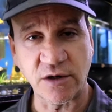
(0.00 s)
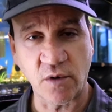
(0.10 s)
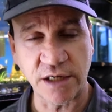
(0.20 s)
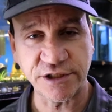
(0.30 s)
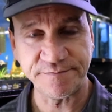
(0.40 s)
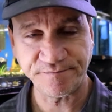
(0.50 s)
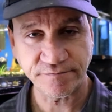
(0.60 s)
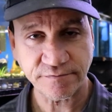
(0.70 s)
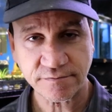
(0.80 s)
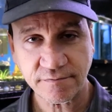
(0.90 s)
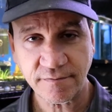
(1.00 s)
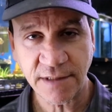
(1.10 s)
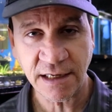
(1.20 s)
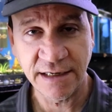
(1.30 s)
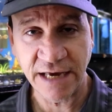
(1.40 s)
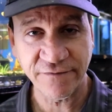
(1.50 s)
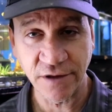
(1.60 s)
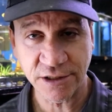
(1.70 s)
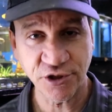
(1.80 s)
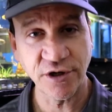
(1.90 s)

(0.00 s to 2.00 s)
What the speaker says: trying to watch Netflix,